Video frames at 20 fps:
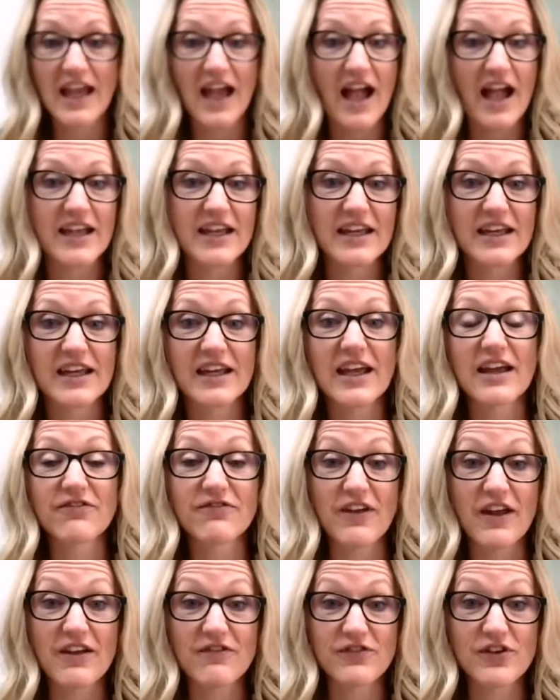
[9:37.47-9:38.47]

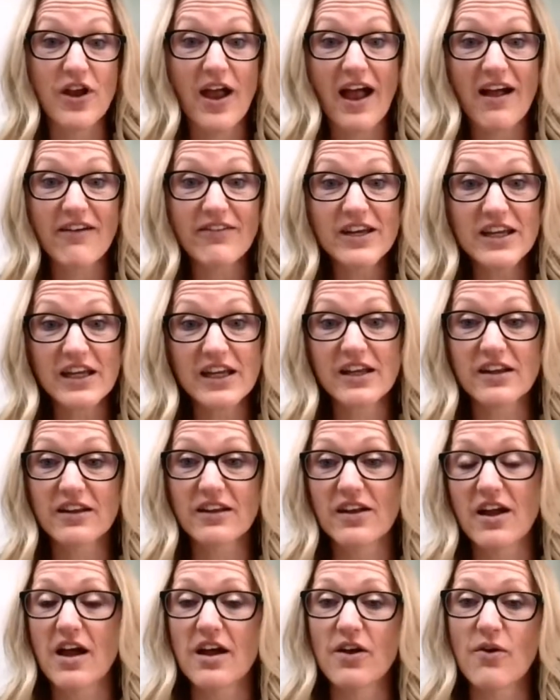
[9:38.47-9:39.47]
if you have any
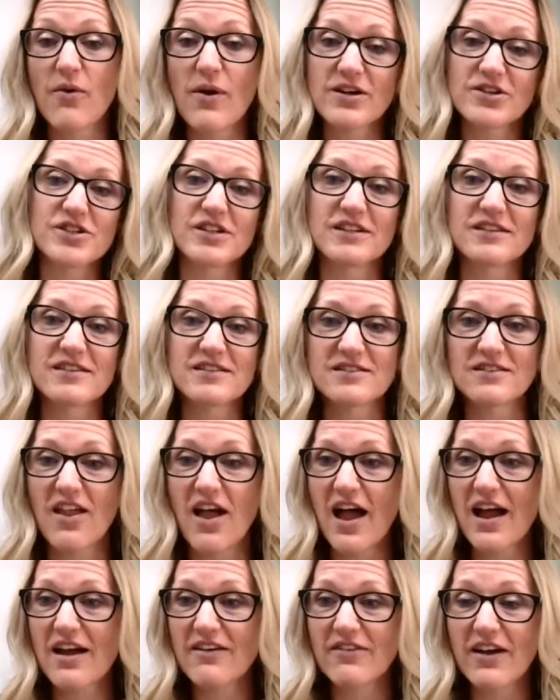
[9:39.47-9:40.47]
questions
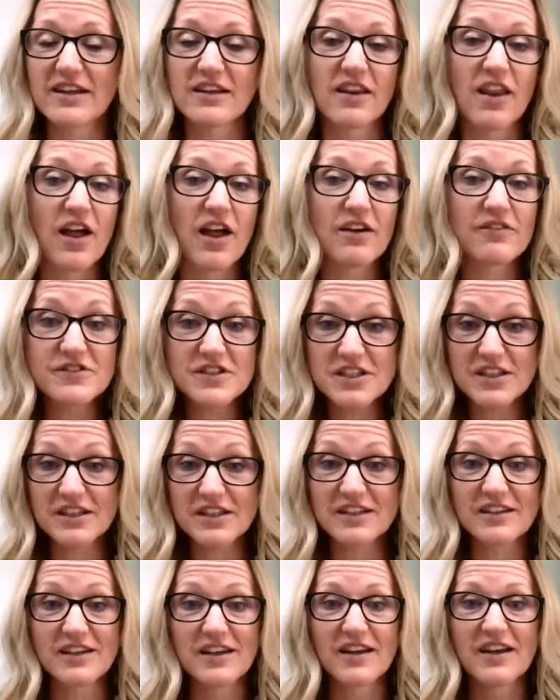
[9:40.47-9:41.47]
live, I'd love
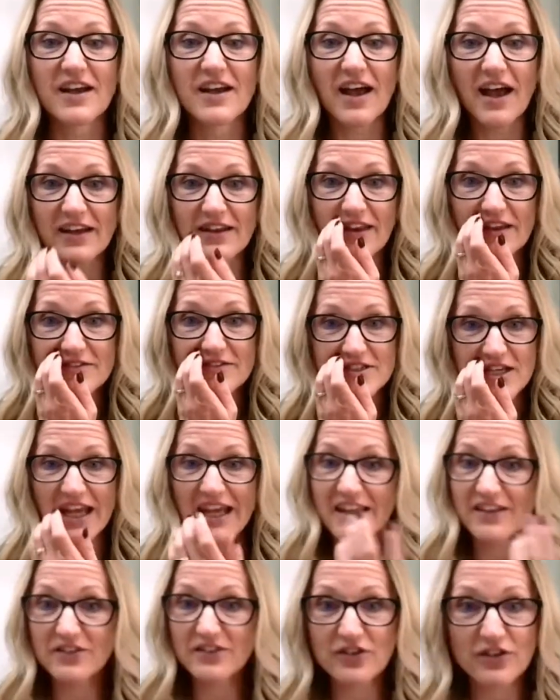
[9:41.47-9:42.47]
to
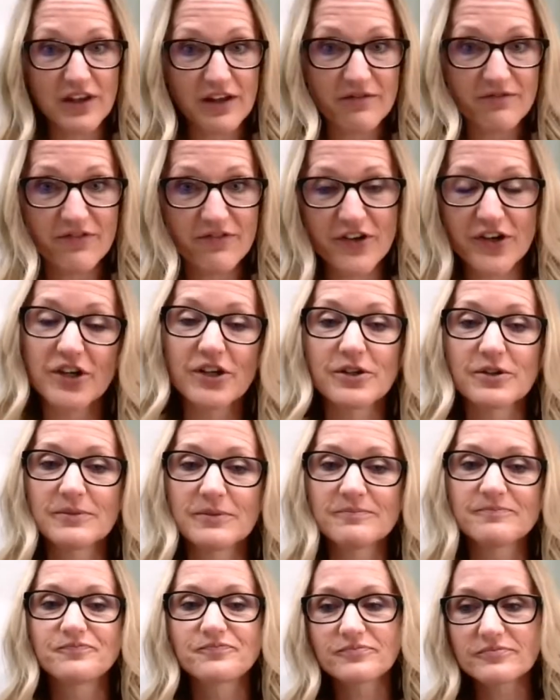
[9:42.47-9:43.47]
answer them for you.
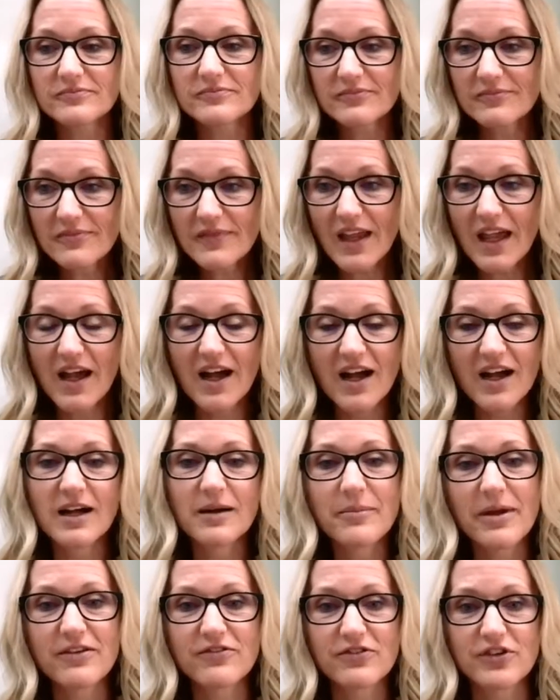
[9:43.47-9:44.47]

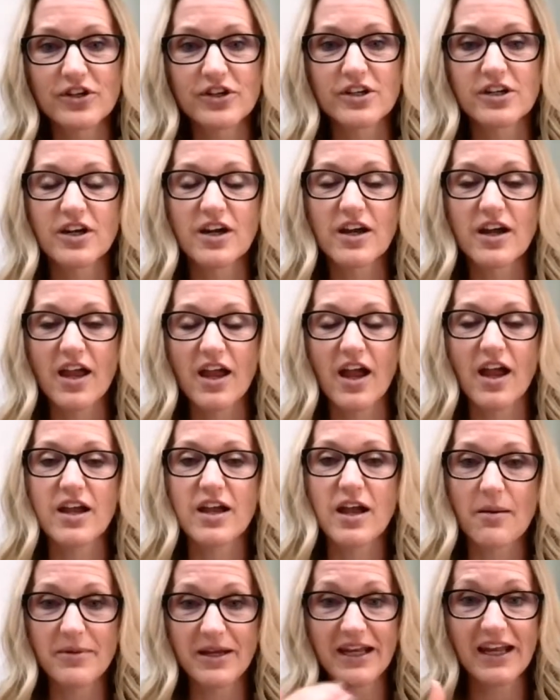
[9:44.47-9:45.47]
If you're
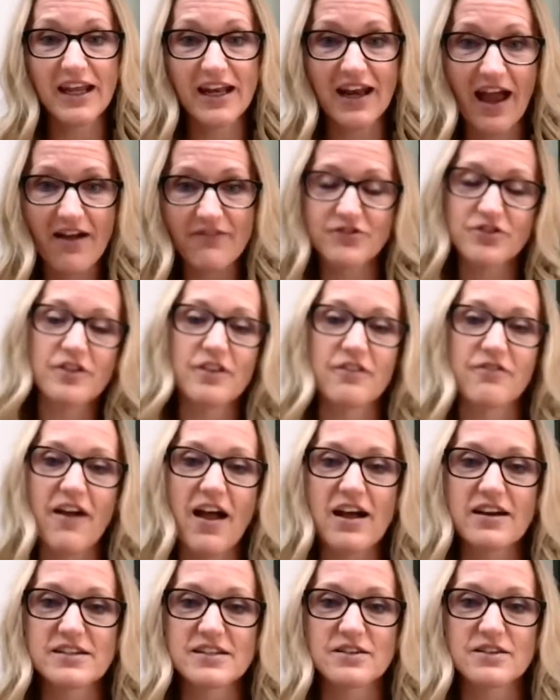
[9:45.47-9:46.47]
coming in after the
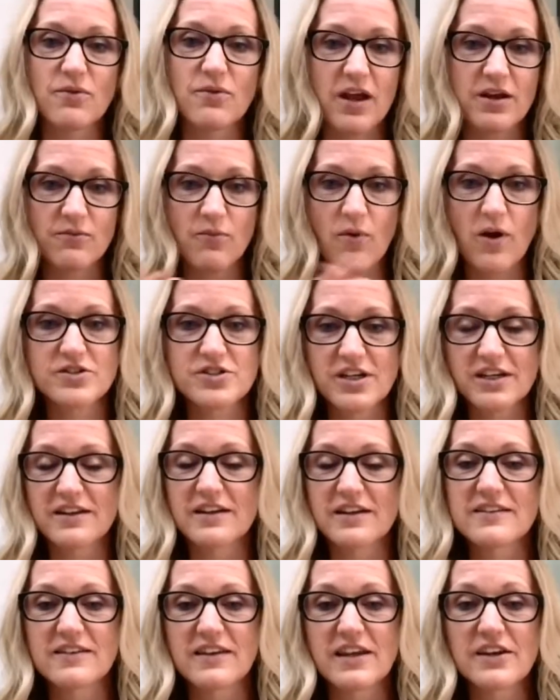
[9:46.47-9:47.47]
fact and watching
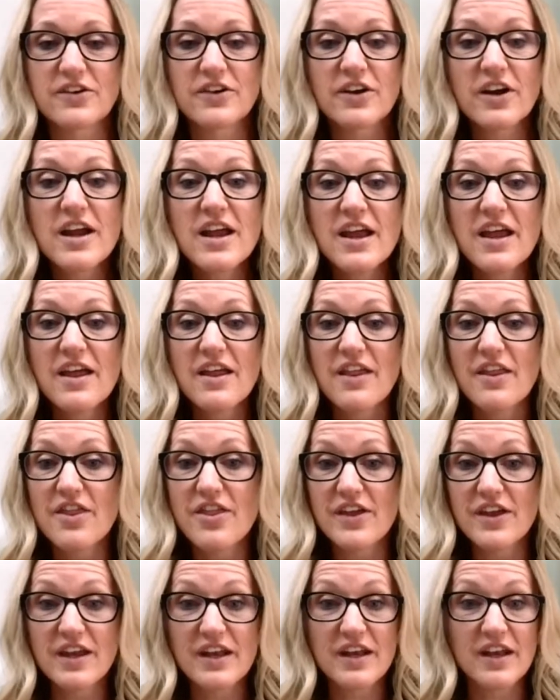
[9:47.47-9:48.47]
this later,
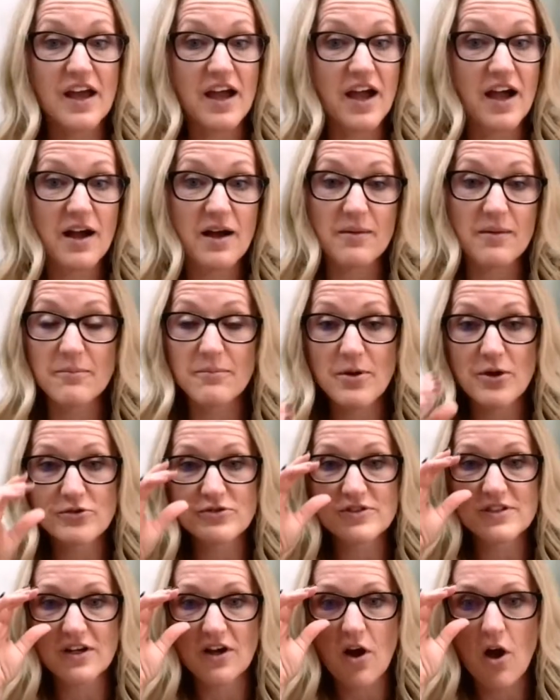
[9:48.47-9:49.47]
then
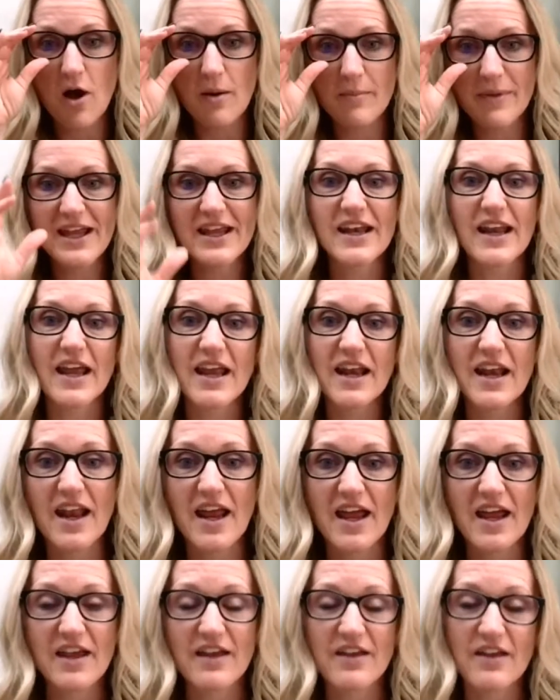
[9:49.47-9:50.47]
post a comment, and
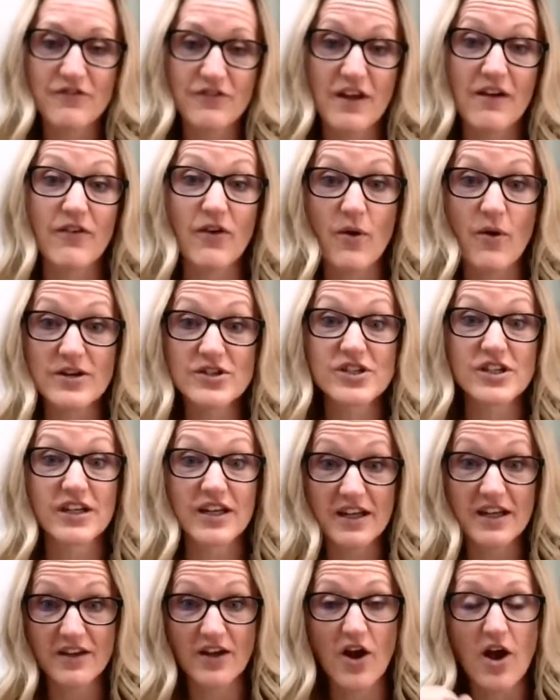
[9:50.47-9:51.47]
if you have a question,
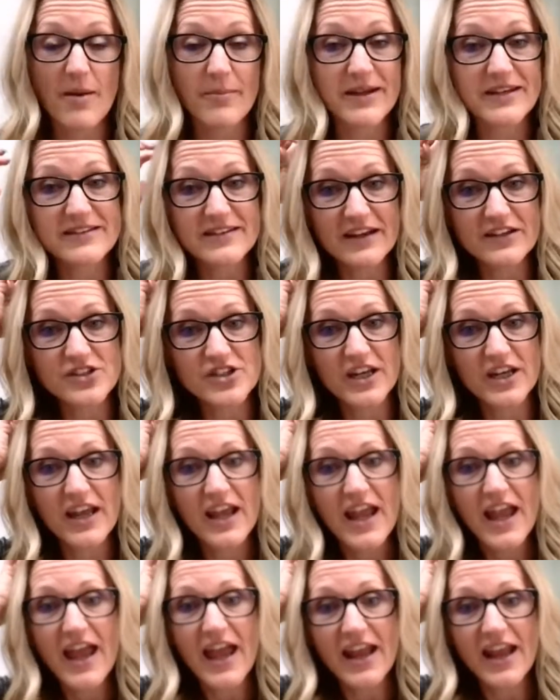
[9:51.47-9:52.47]
in the comment section,
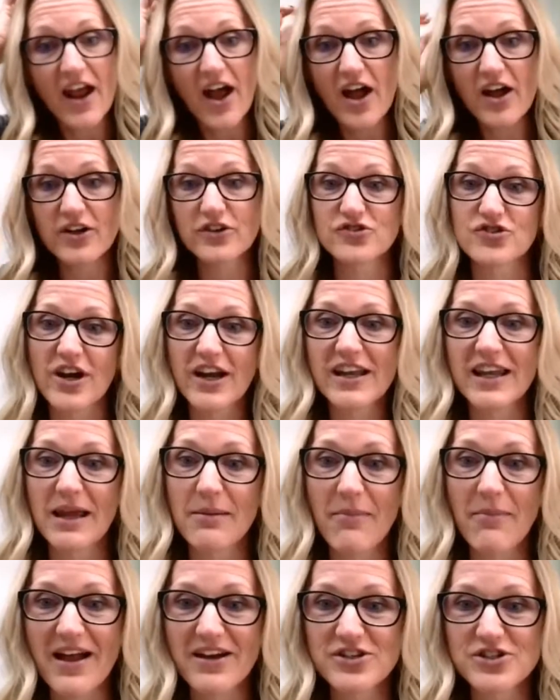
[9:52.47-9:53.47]
and I'll try to
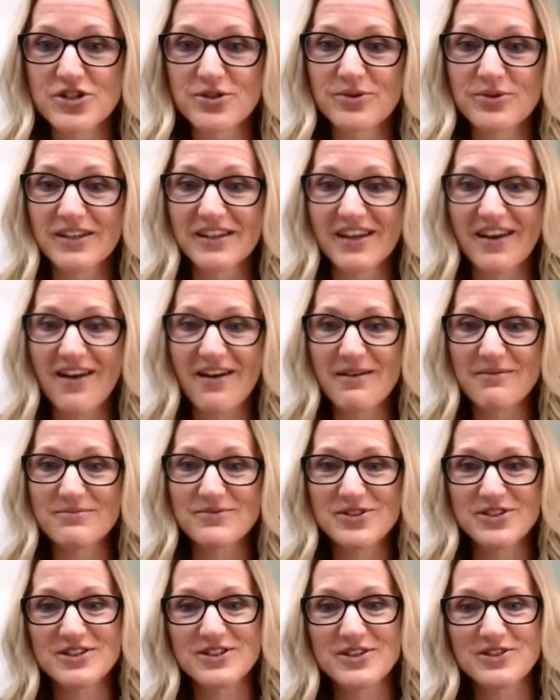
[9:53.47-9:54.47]
get back to it
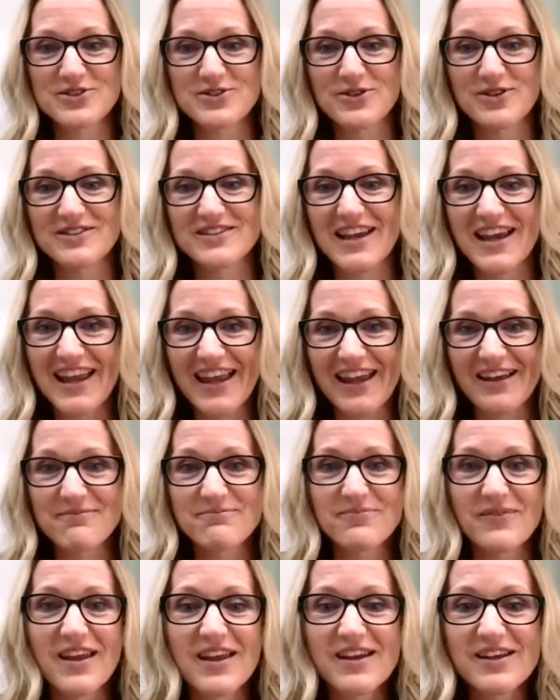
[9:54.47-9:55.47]
just as soon as I can.
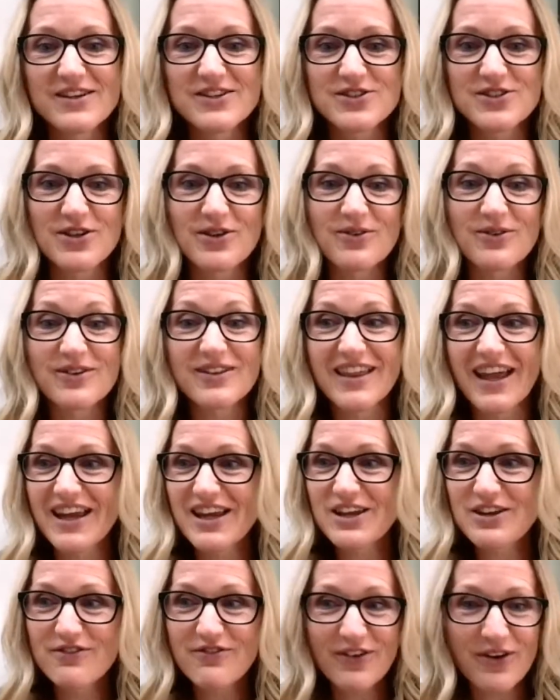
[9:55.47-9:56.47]
So
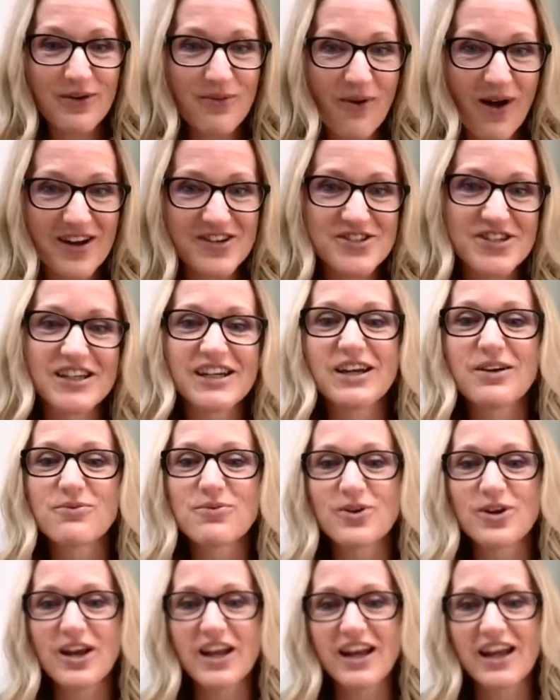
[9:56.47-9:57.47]
thank you for watching.
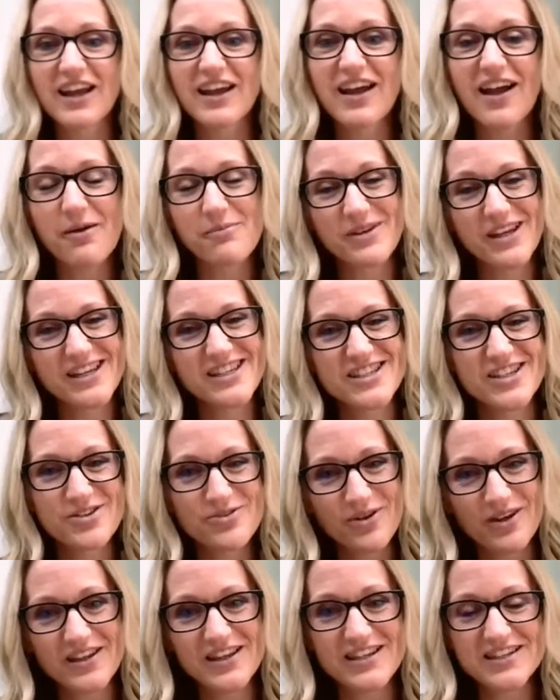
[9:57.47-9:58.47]
We're gonna continue
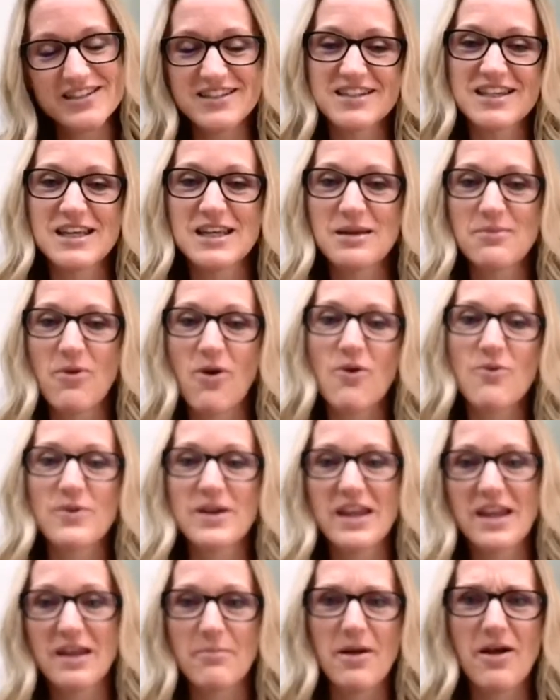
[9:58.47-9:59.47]
on this theme all
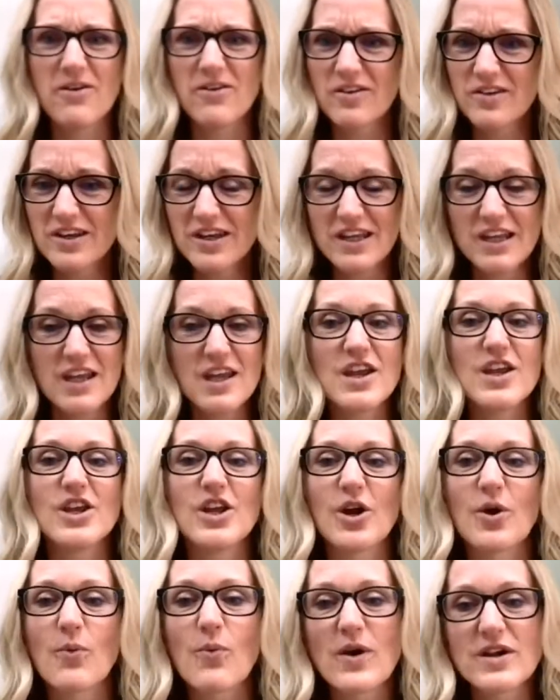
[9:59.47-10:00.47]
week about
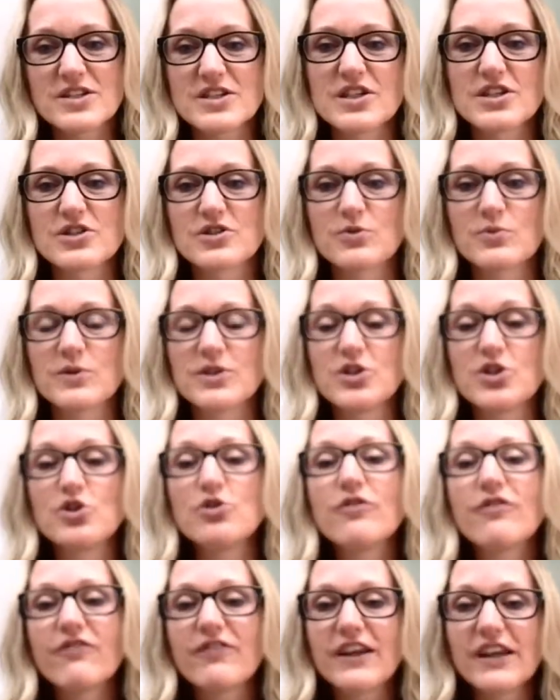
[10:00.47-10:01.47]
what to do when
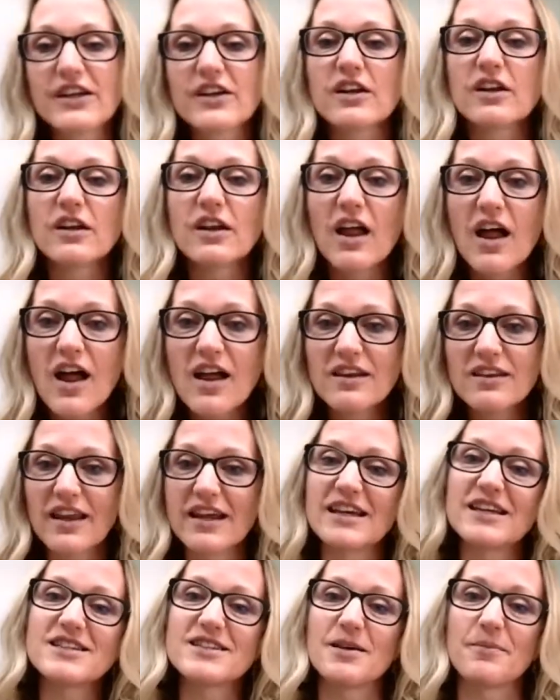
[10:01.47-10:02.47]
you feel
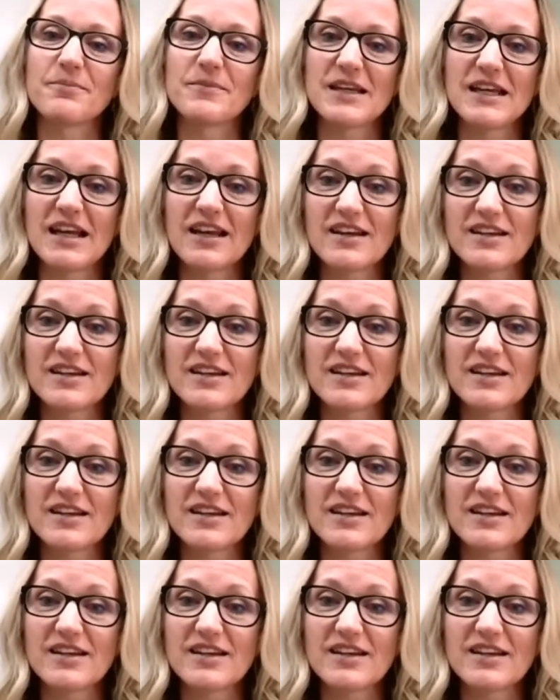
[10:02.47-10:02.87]
like something